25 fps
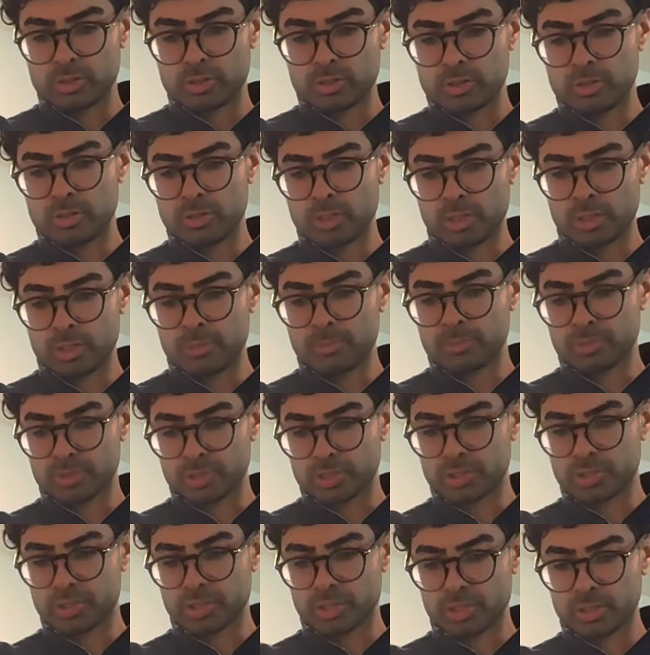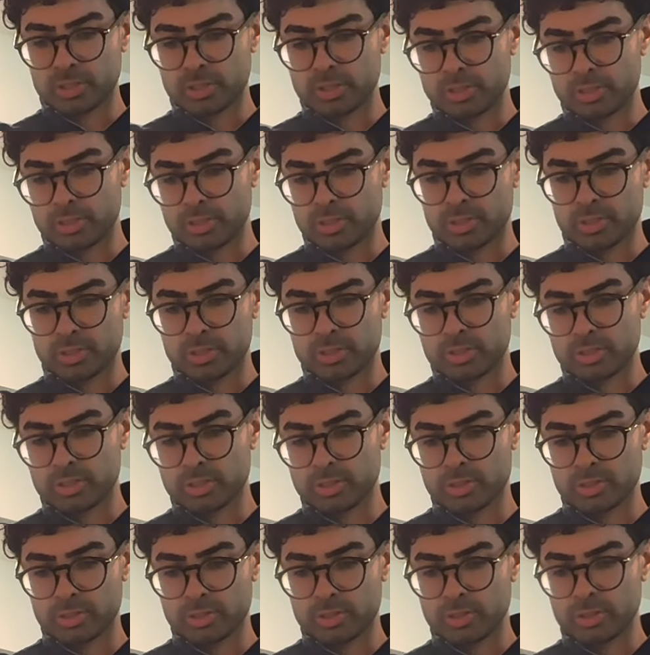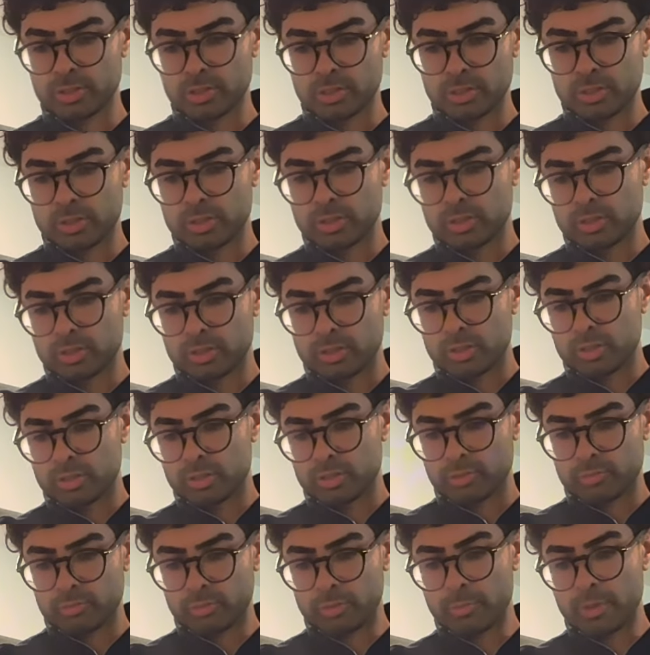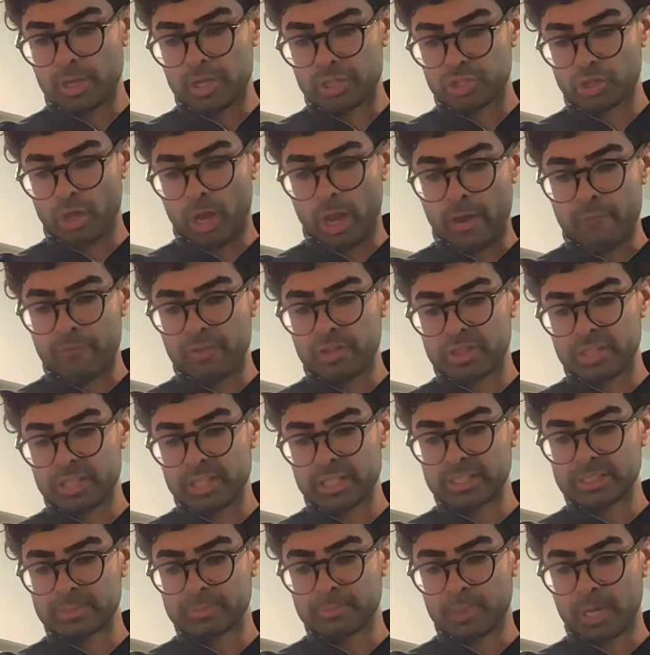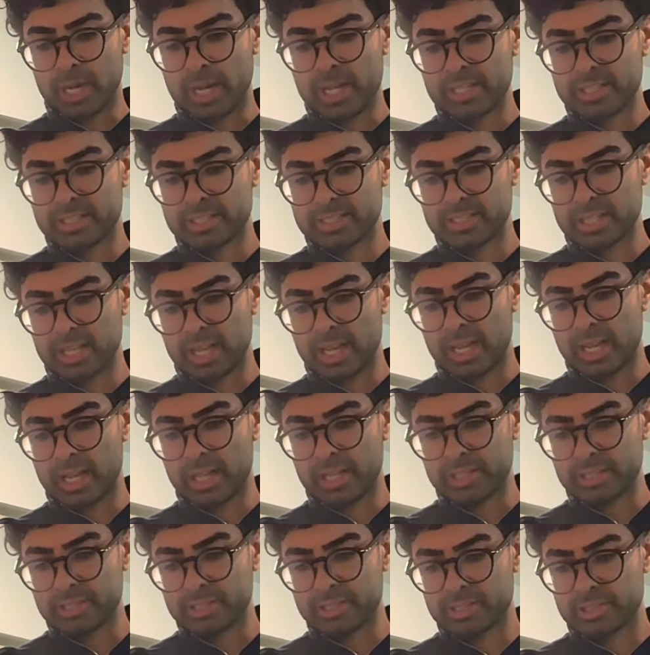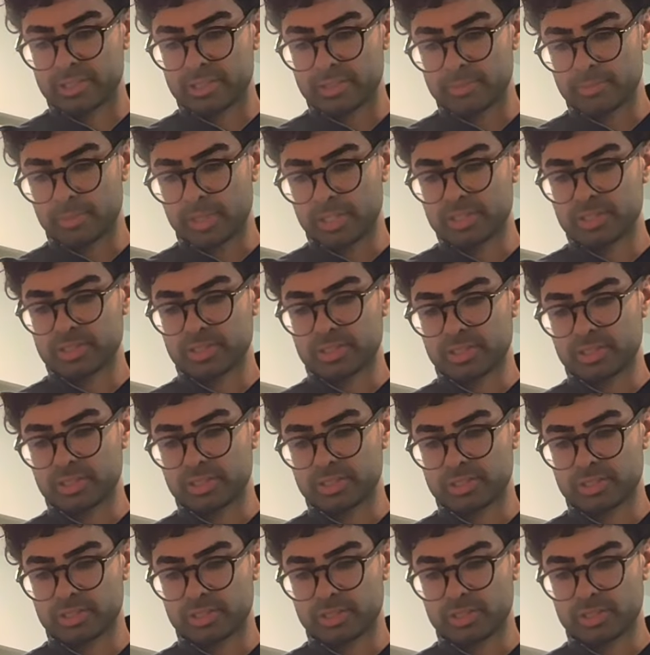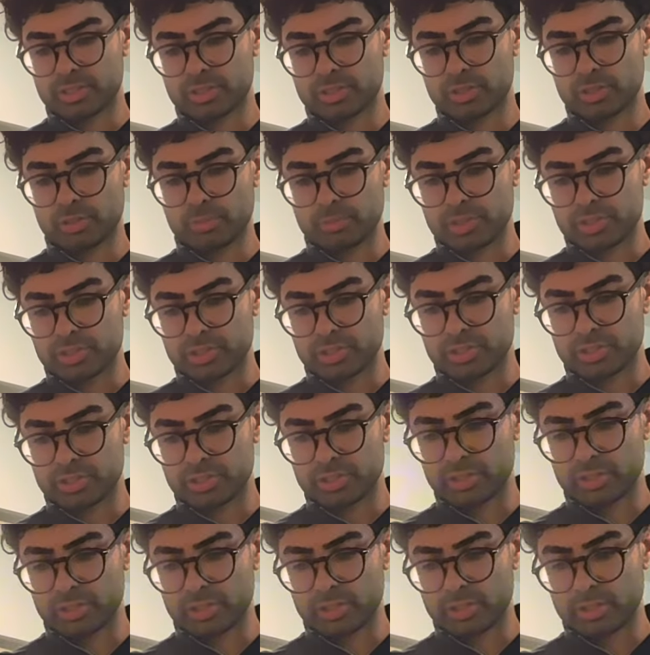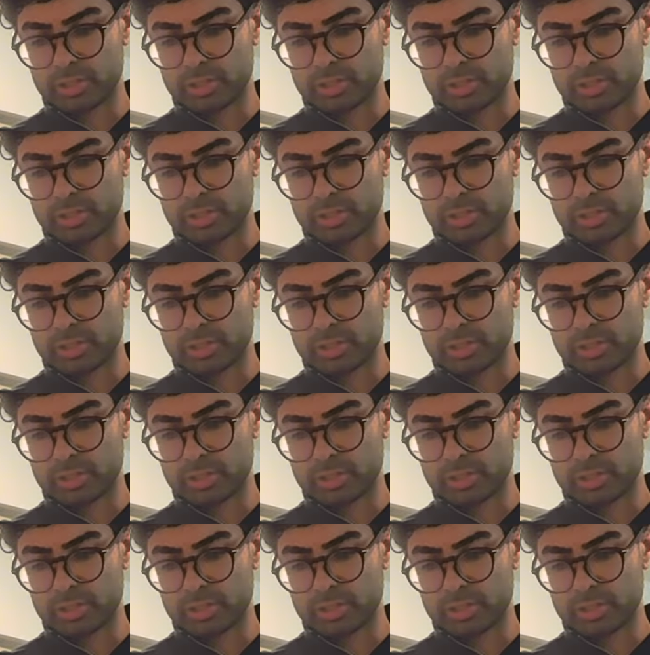Yep, just like this. Want to make sure everything is bite-sized. It makes things so much easier.